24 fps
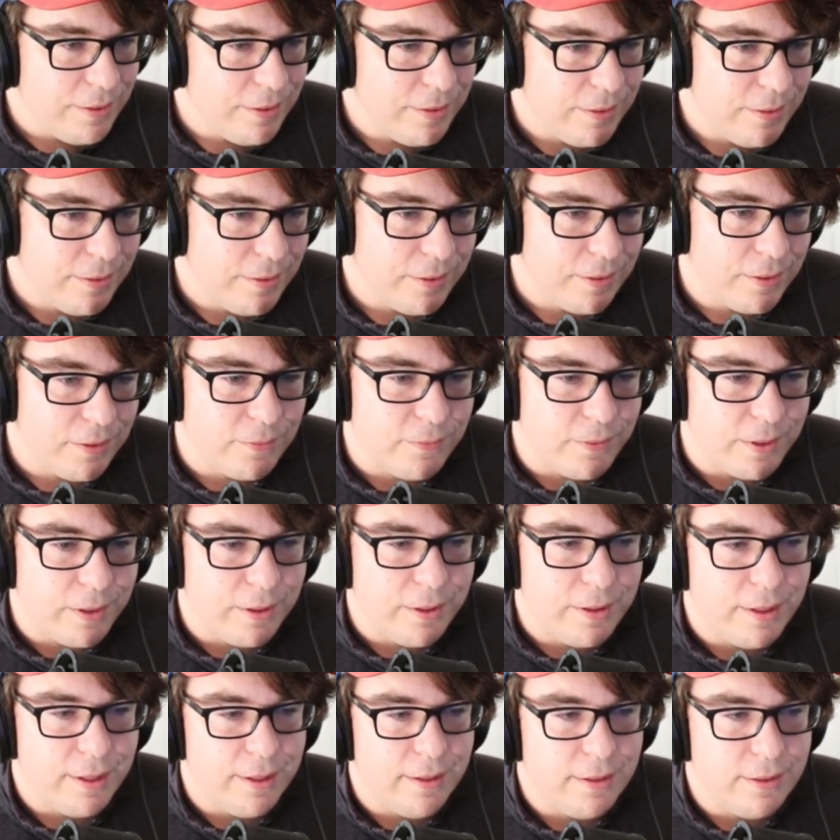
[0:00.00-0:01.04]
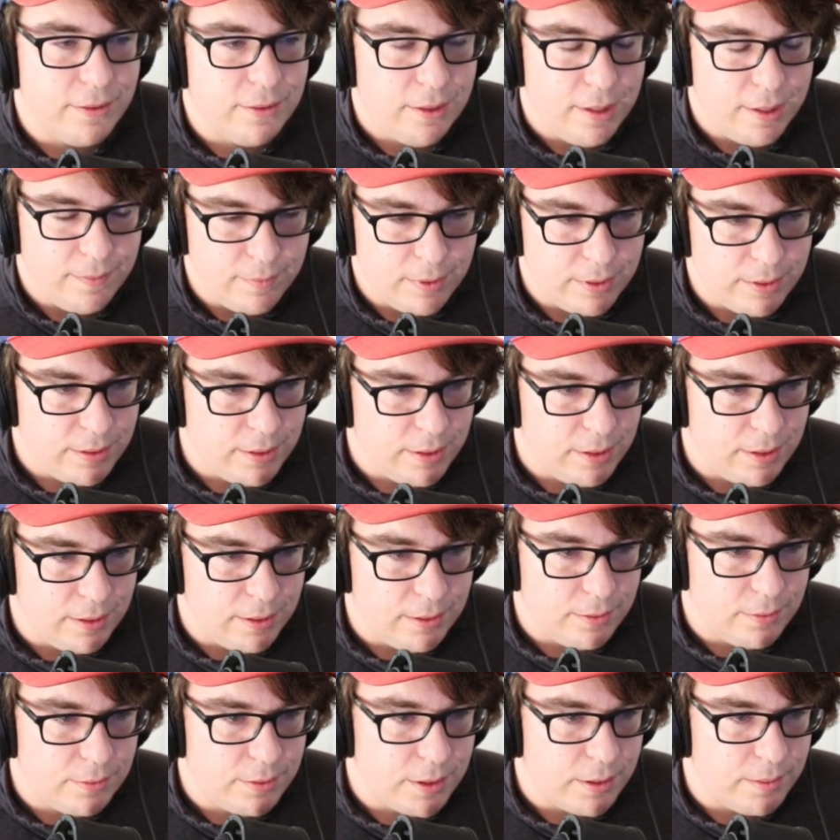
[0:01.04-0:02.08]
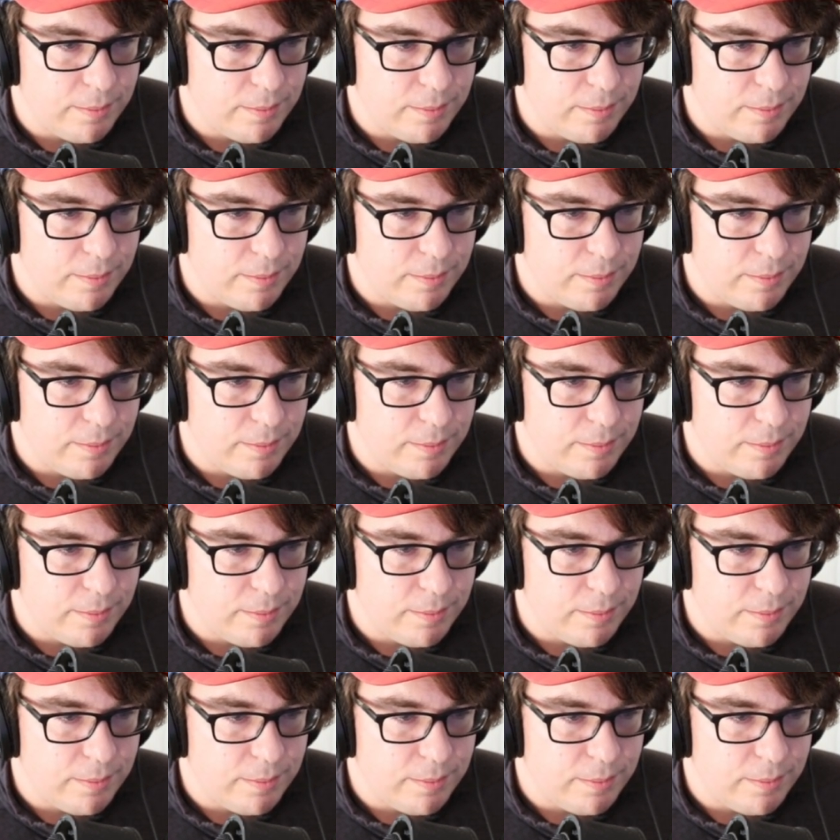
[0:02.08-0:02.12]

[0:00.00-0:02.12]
A fun thing, this game likes to eat your jump.